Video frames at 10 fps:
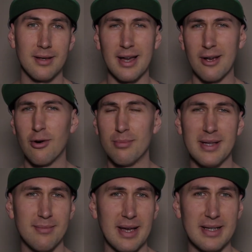I hope
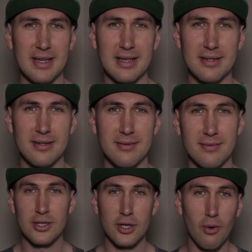that makes sense.
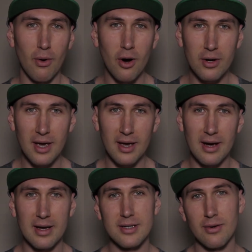So, okay guys,